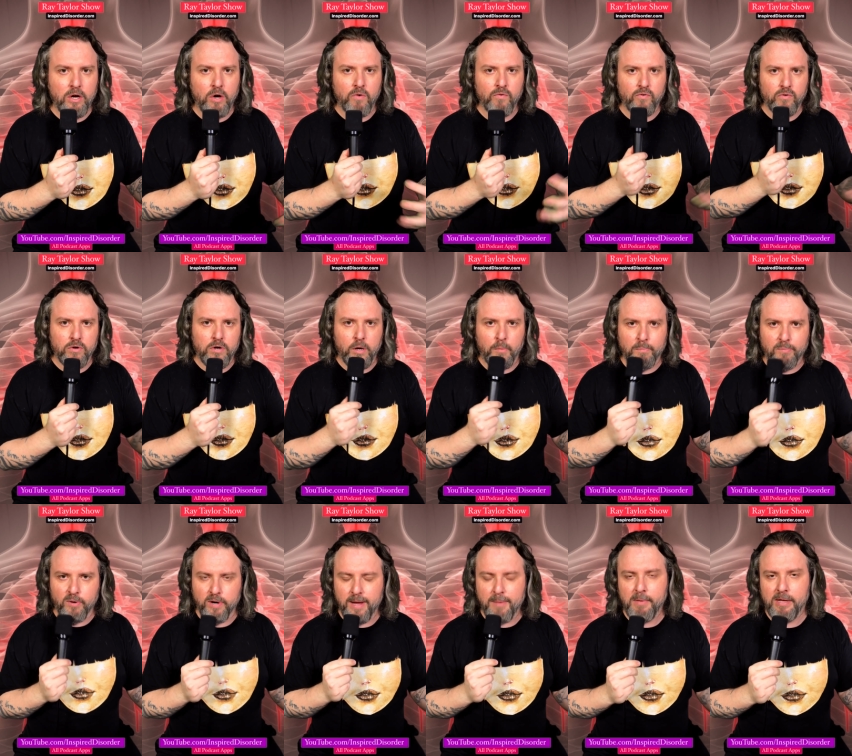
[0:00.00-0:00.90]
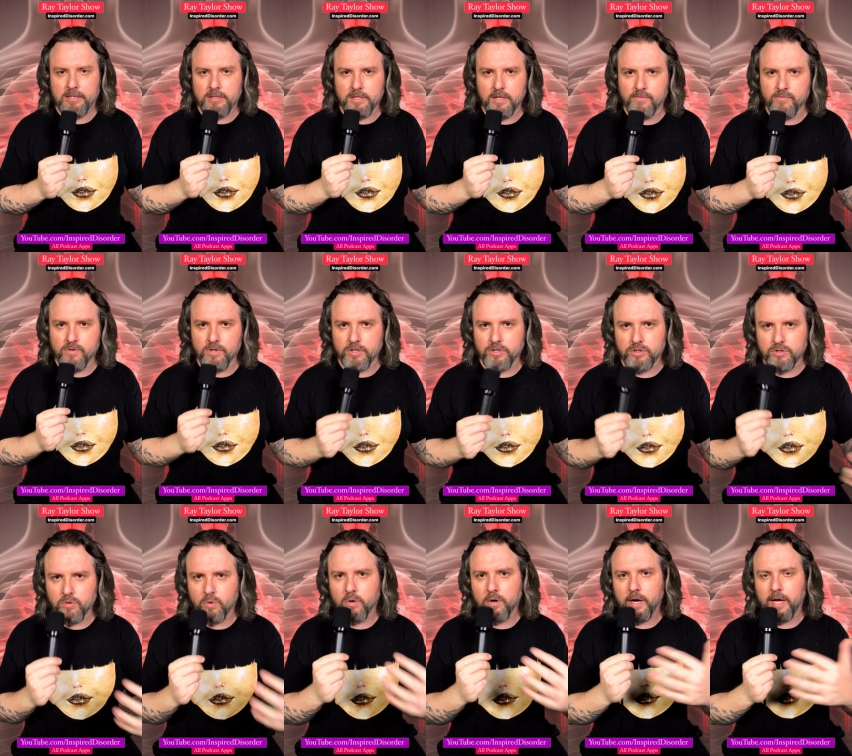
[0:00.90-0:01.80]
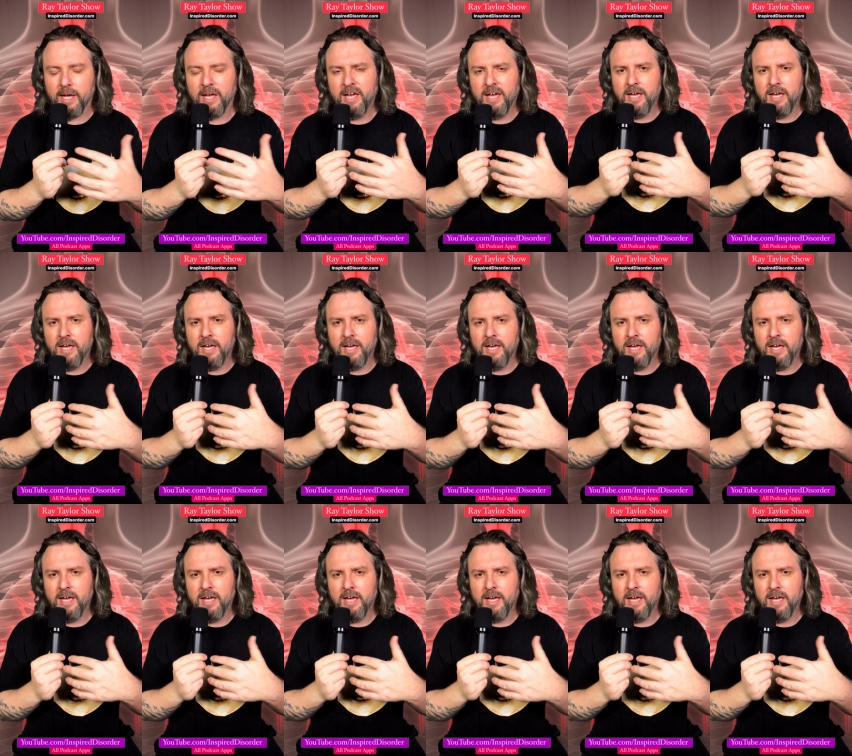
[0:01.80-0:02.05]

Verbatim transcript: overall premise of their story,